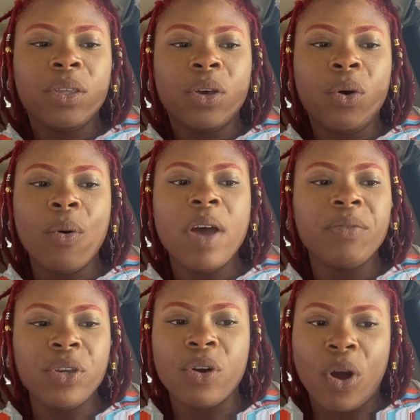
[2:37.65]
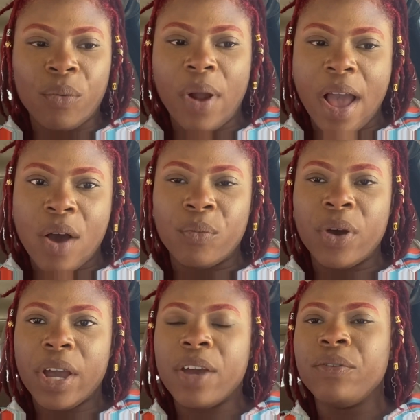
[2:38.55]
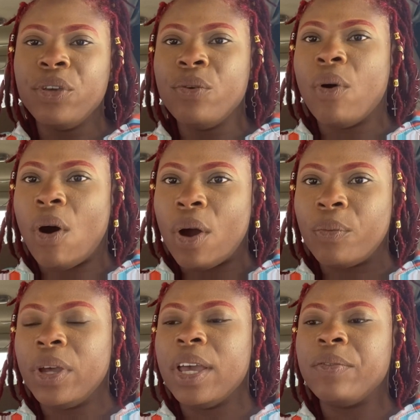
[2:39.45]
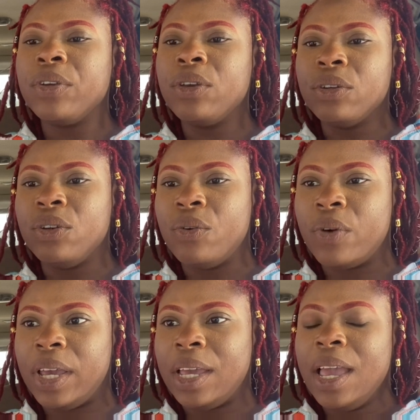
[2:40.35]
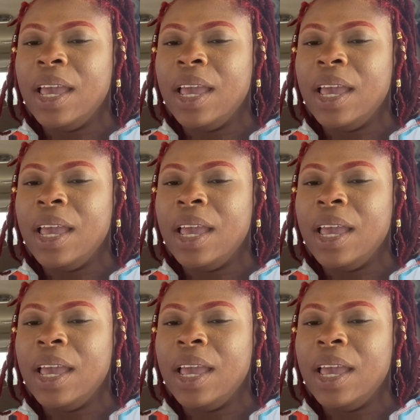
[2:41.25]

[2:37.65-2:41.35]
whoever you are around, wherever you are, whatever you're doing